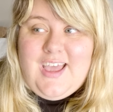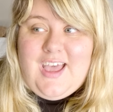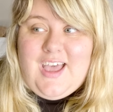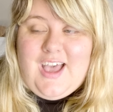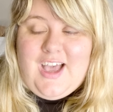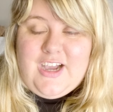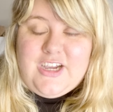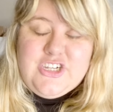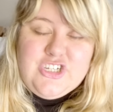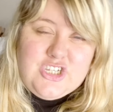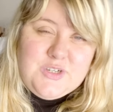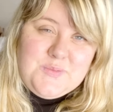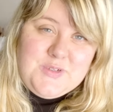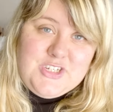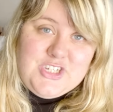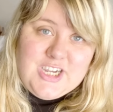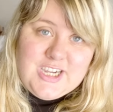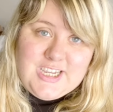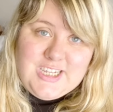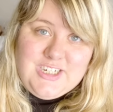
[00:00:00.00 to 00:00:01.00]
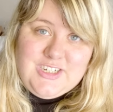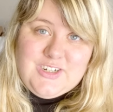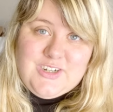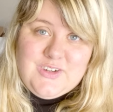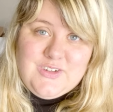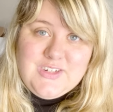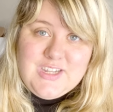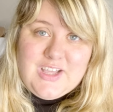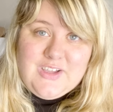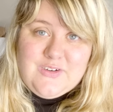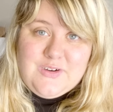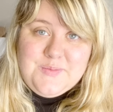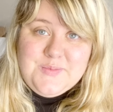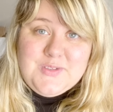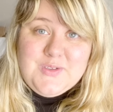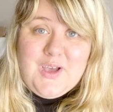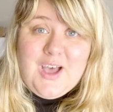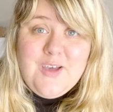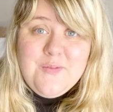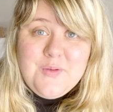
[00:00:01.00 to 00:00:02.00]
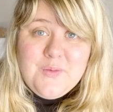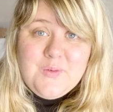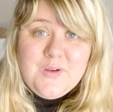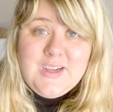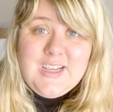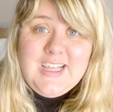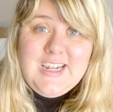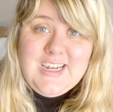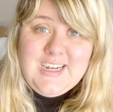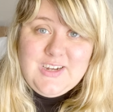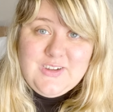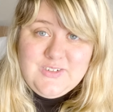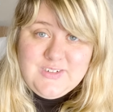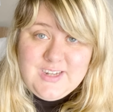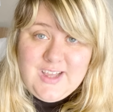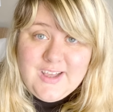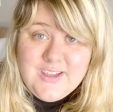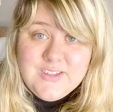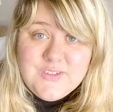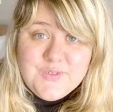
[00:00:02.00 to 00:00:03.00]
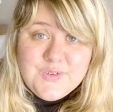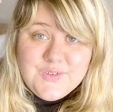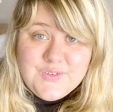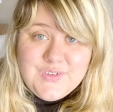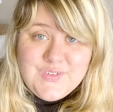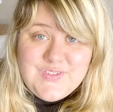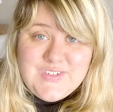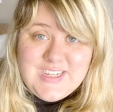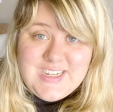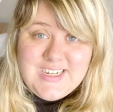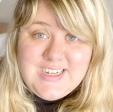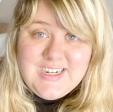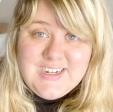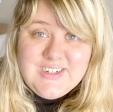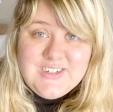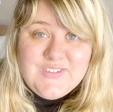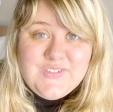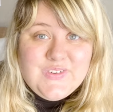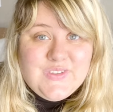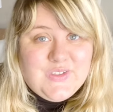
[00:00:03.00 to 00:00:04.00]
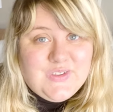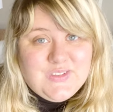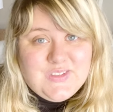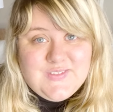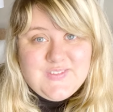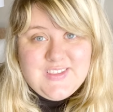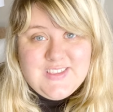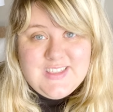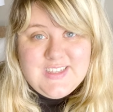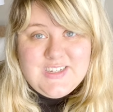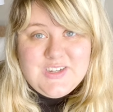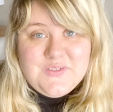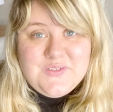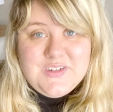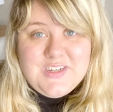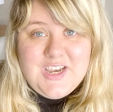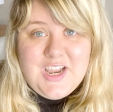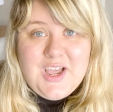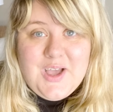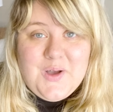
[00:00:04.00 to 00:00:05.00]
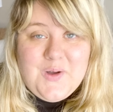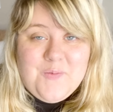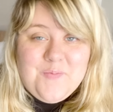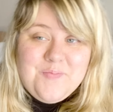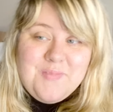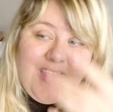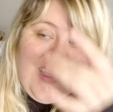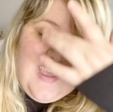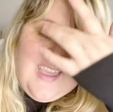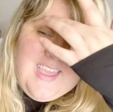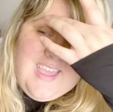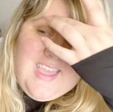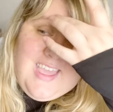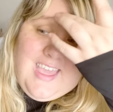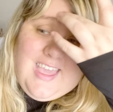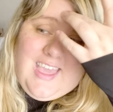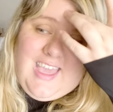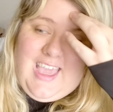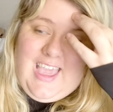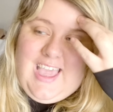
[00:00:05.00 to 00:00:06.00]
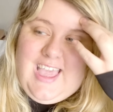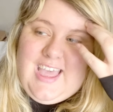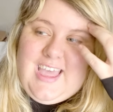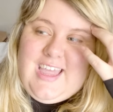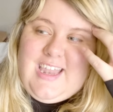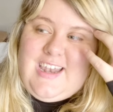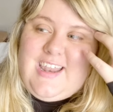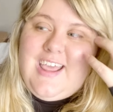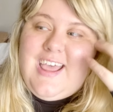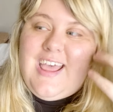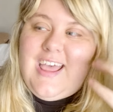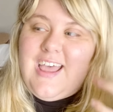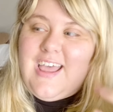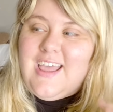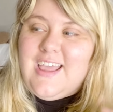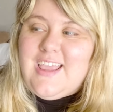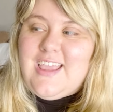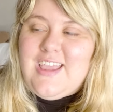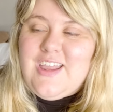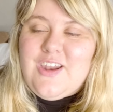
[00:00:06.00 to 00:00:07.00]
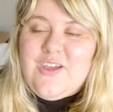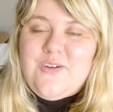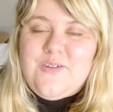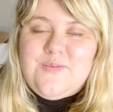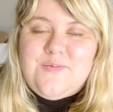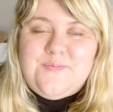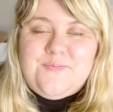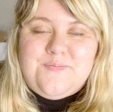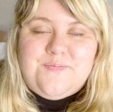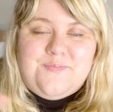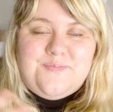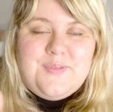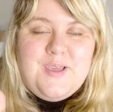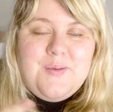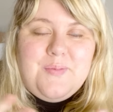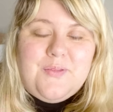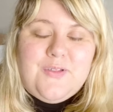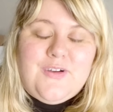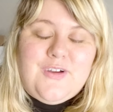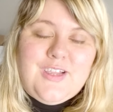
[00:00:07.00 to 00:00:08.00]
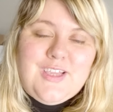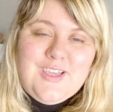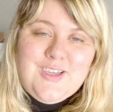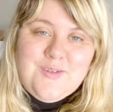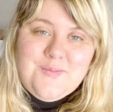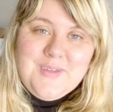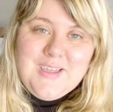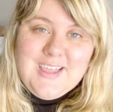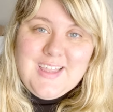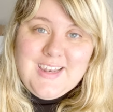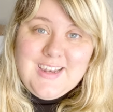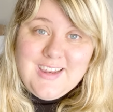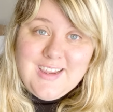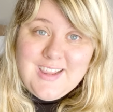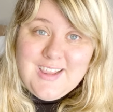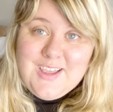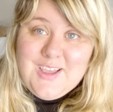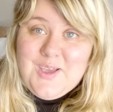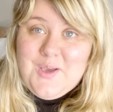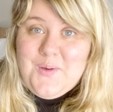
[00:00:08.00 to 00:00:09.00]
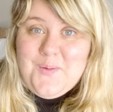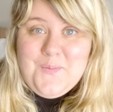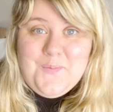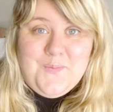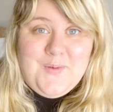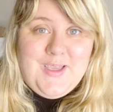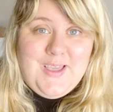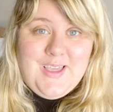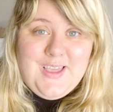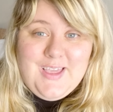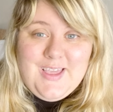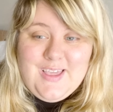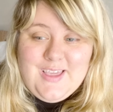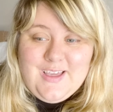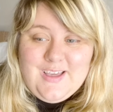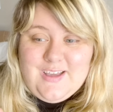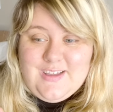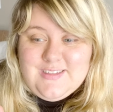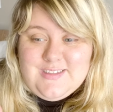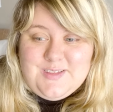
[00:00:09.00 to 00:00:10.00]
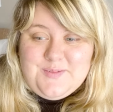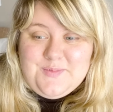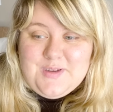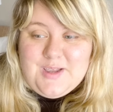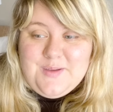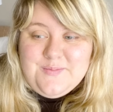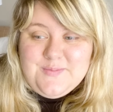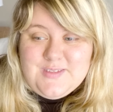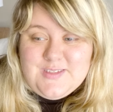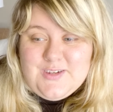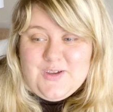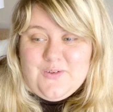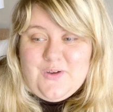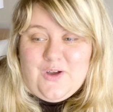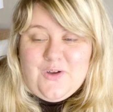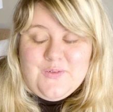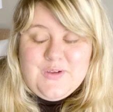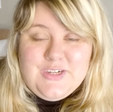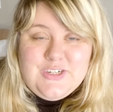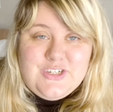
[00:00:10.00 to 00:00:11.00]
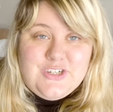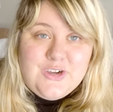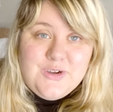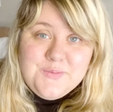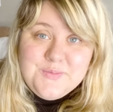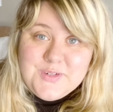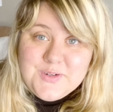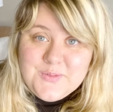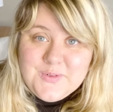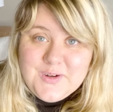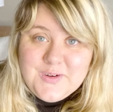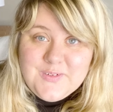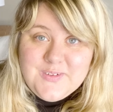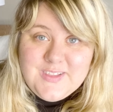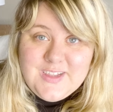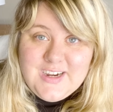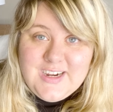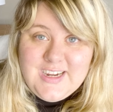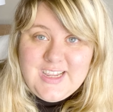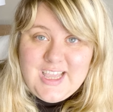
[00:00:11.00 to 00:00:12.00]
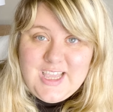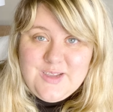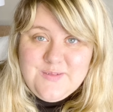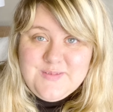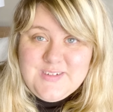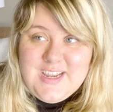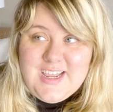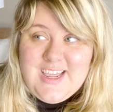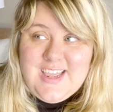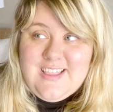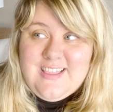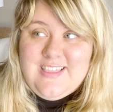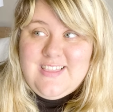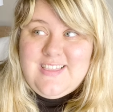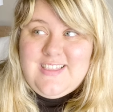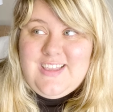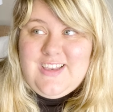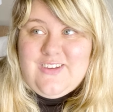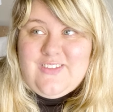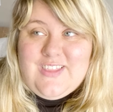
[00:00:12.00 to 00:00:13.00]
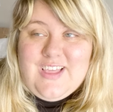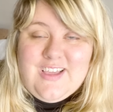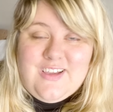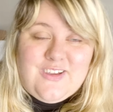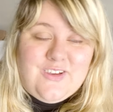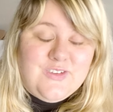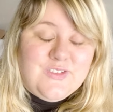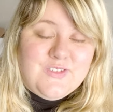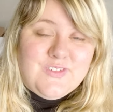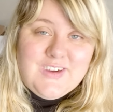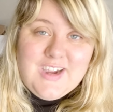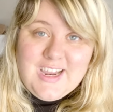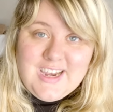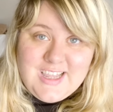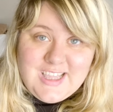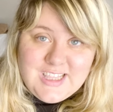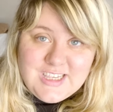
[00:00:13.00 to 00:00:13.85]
how you should be checking your hotel room. So I've been working in hotels for fifteen years, for those of you that don't know. And you know, people are human. We sometimes don't always show up to work with our game day, and you know, that goes for any